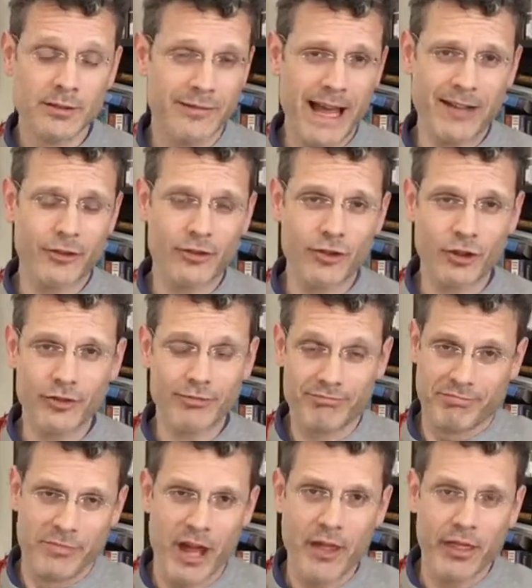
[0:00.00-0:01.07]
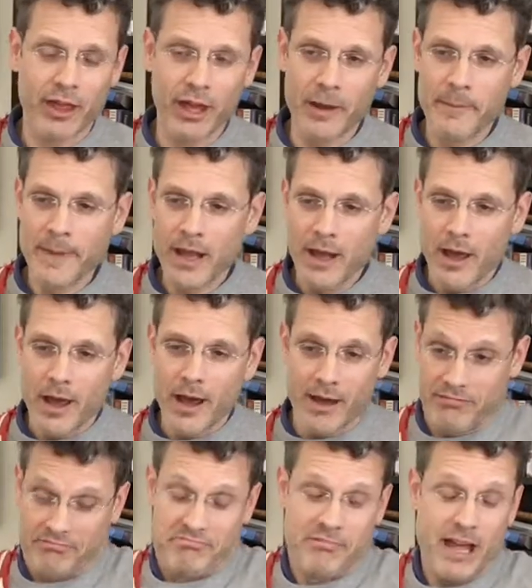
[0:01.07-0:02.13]
That's just nothing.
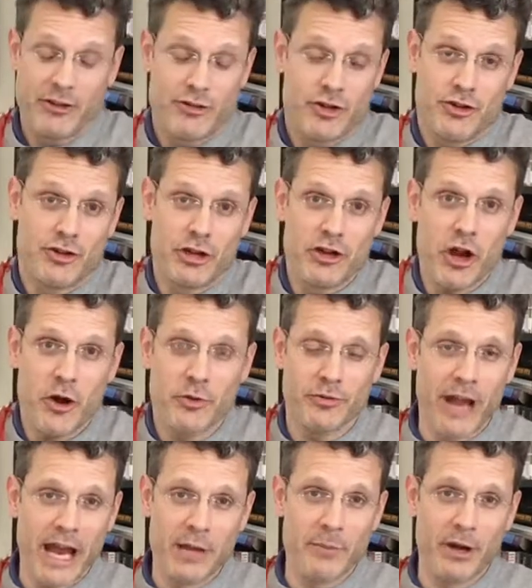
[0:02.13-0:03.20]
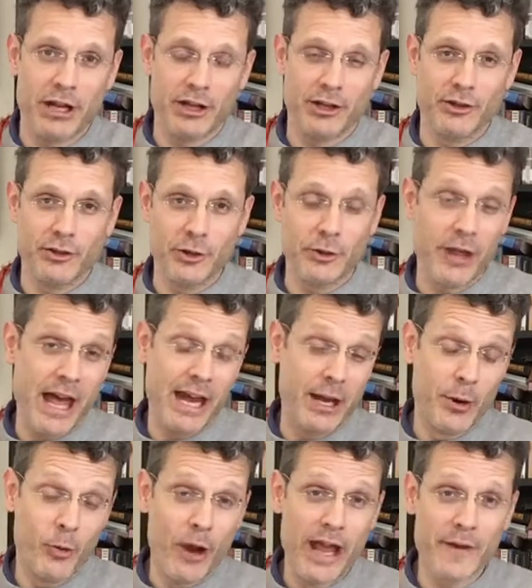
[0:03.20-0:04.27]
That's just a note. Anybody could do that. In
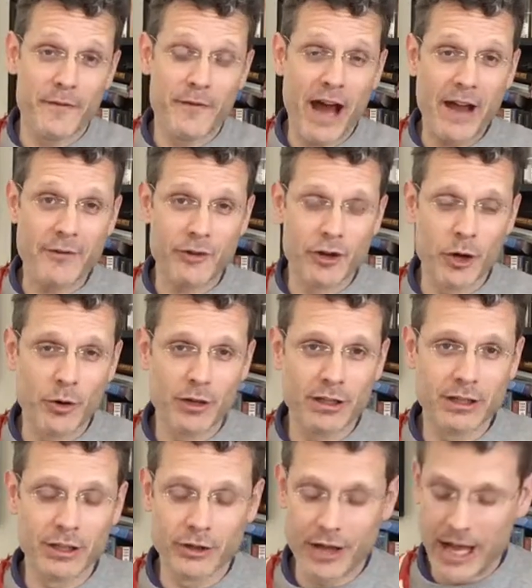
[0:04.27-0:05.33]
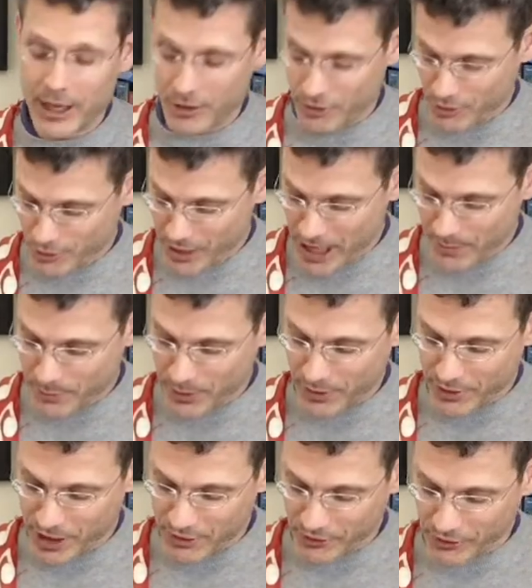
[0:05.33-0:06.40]
a way, a 5-year-old could learn how to do that,
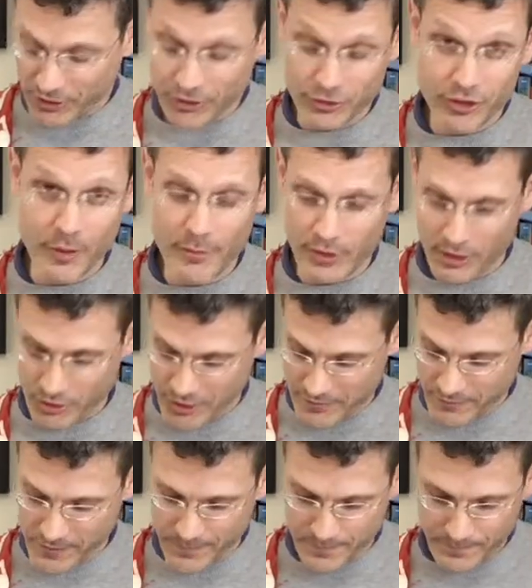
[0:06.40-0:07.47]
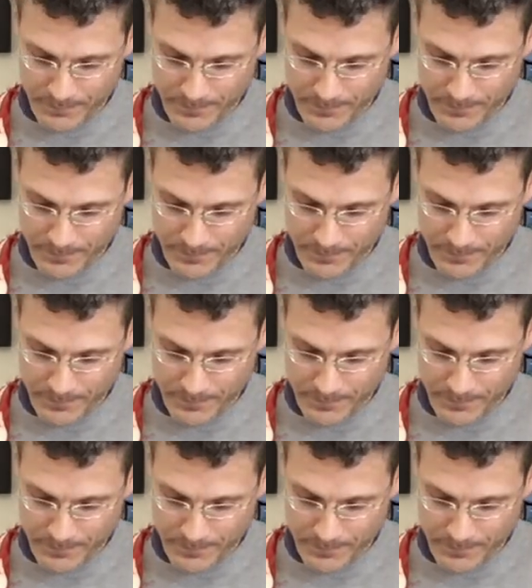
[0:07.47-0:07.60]
but this is something different.